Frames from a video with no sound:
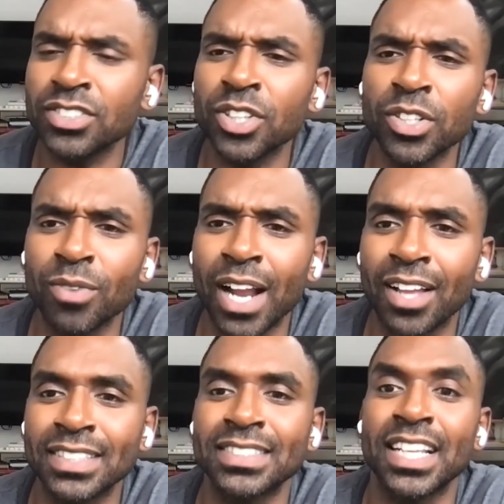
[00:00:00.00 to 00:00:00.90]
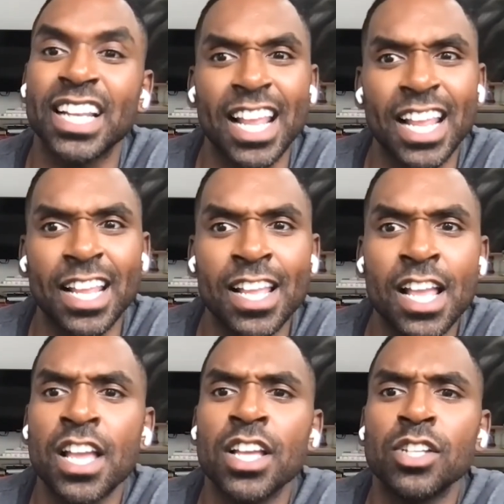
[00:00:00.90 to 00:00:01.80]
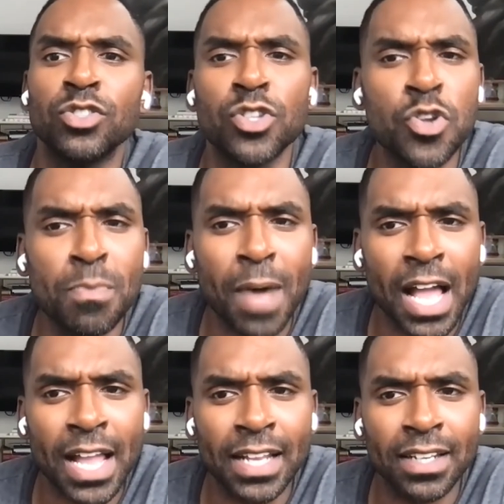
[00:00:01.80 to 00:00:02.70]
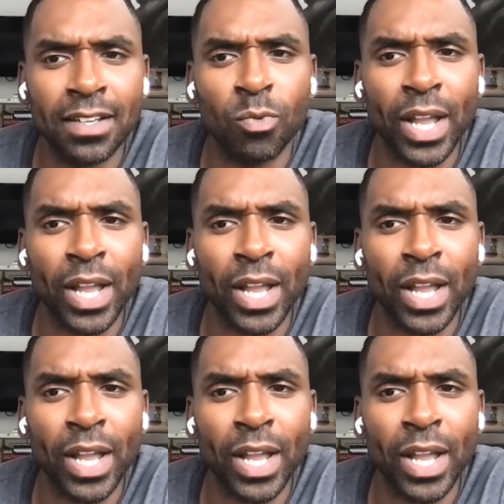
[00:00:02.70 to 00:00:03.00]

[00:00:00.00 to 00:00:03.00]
turned around and said, "Hey, do you mind